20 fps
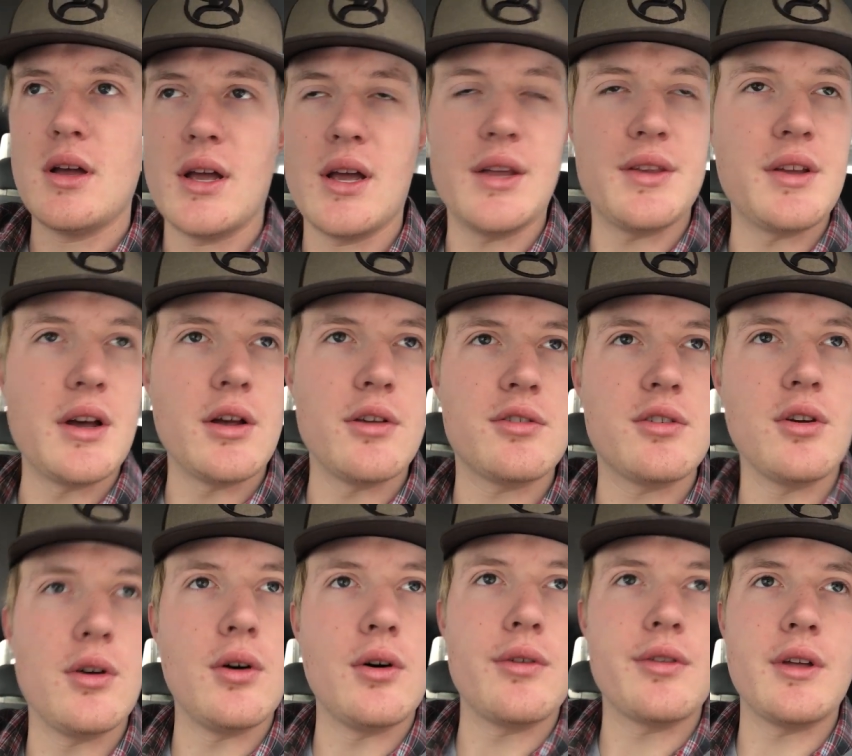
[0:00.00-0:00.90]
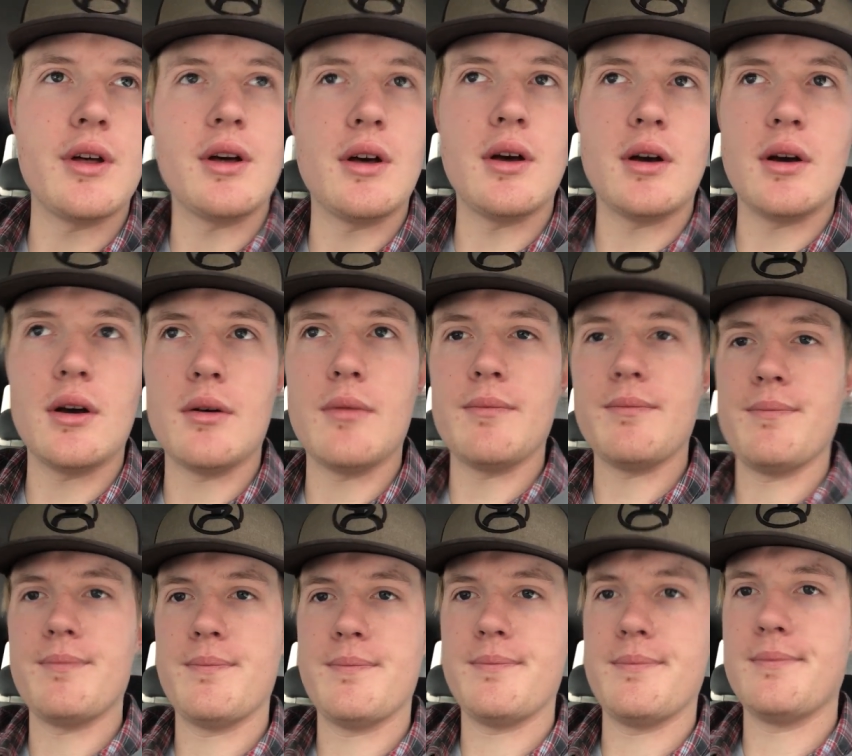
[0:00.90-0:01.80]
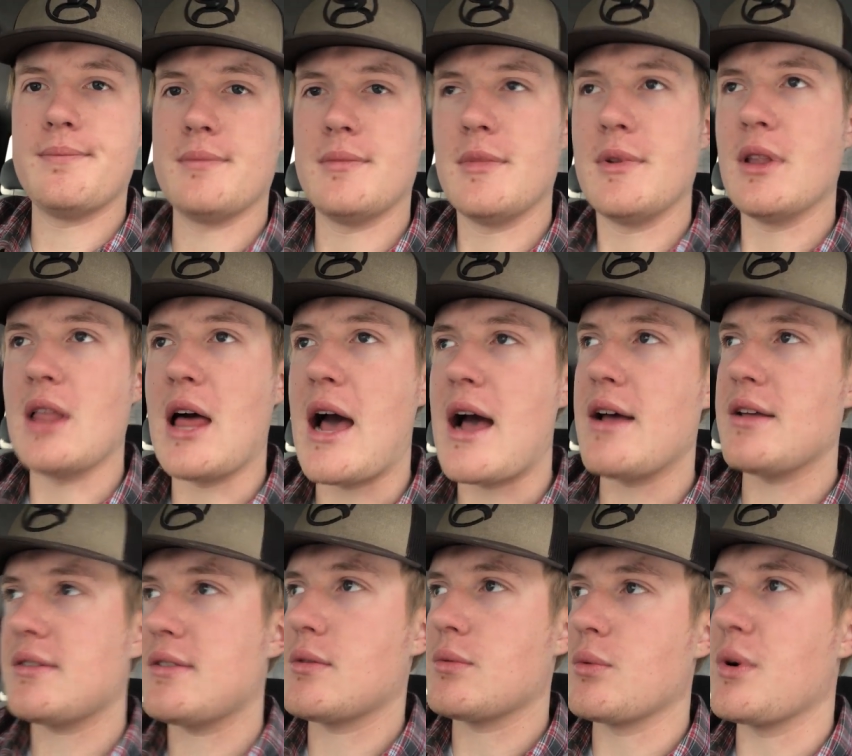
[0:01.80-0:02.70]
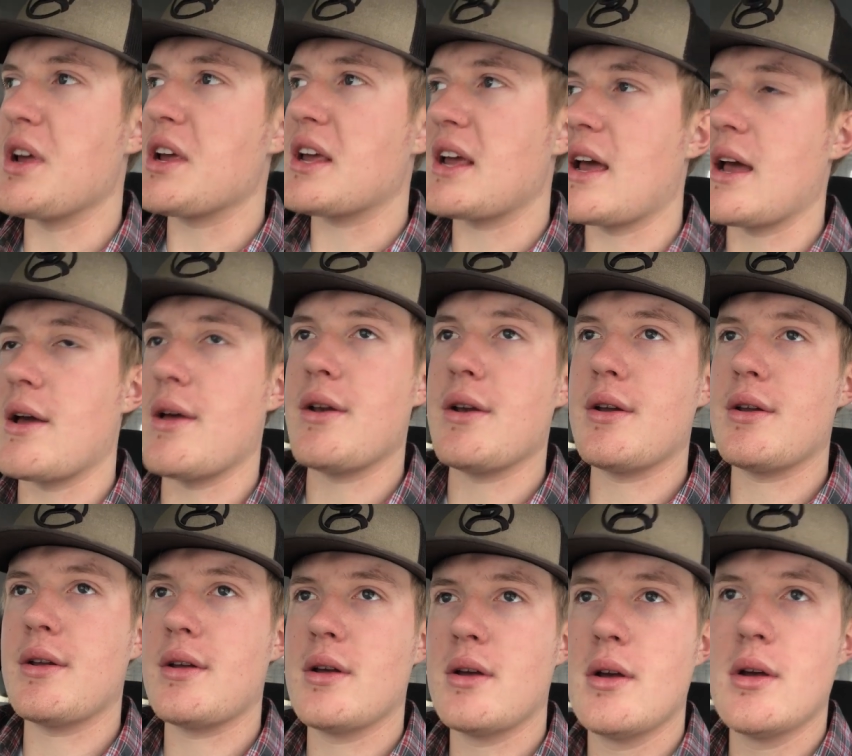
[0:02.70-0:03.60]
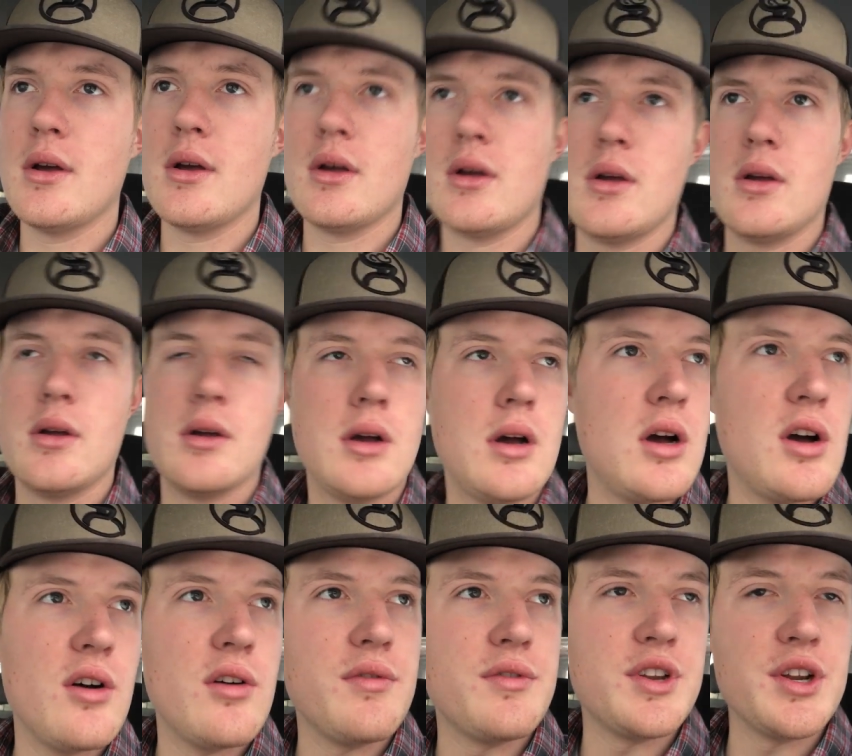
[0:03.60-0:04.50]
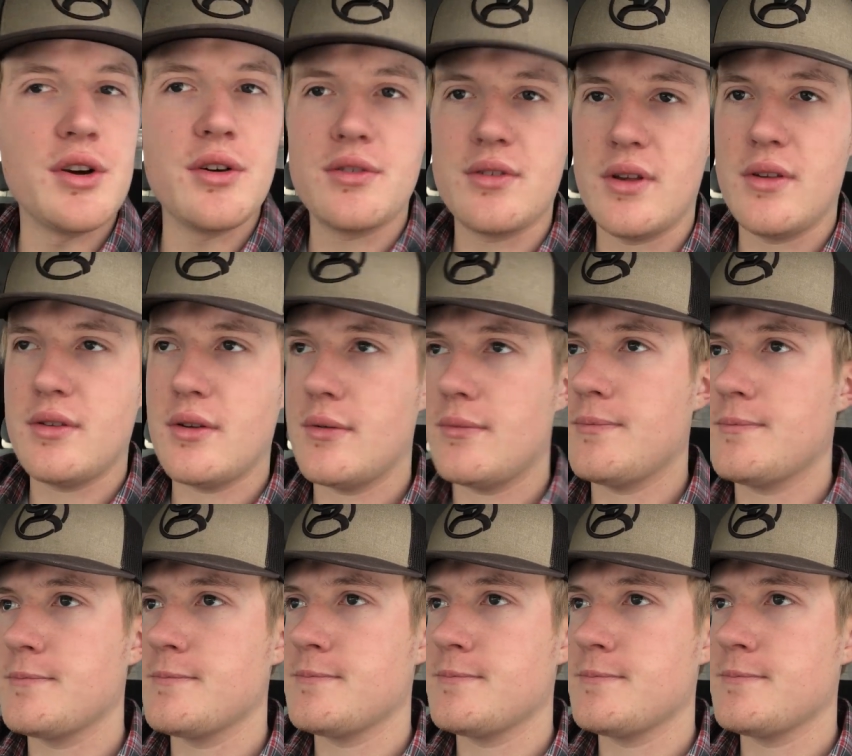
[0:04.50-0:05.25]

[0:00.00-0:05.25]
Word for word: it's also the last weekend of deer season.